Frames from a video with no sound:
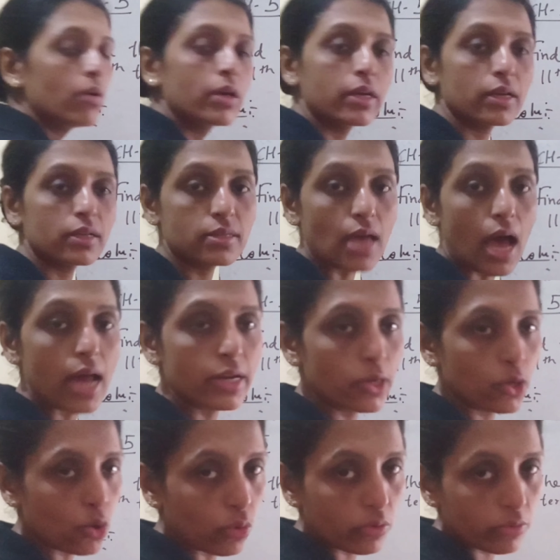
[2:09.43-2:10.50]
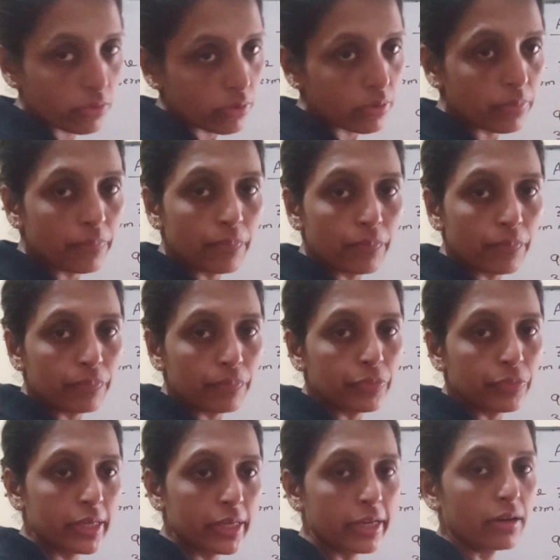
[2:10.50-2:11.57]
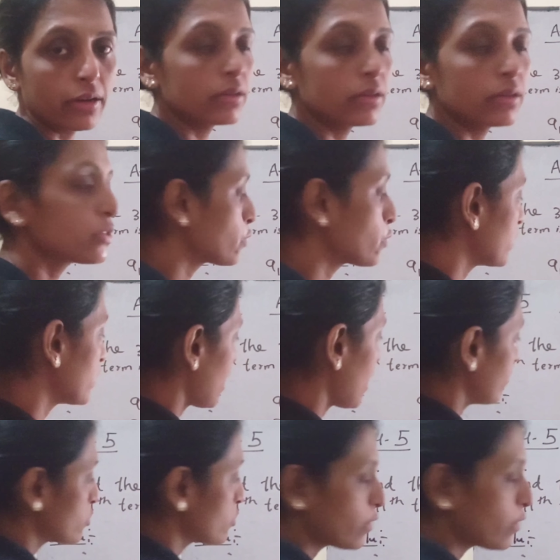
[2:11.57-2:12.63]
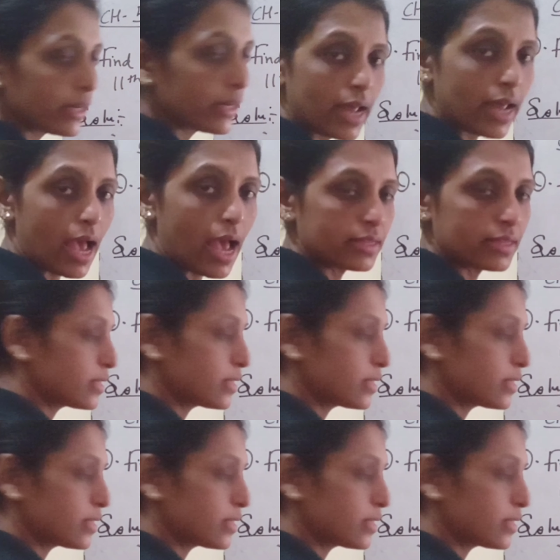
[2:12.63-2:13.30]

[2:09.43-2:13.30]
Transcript: is unknown here, so we have to write as it is.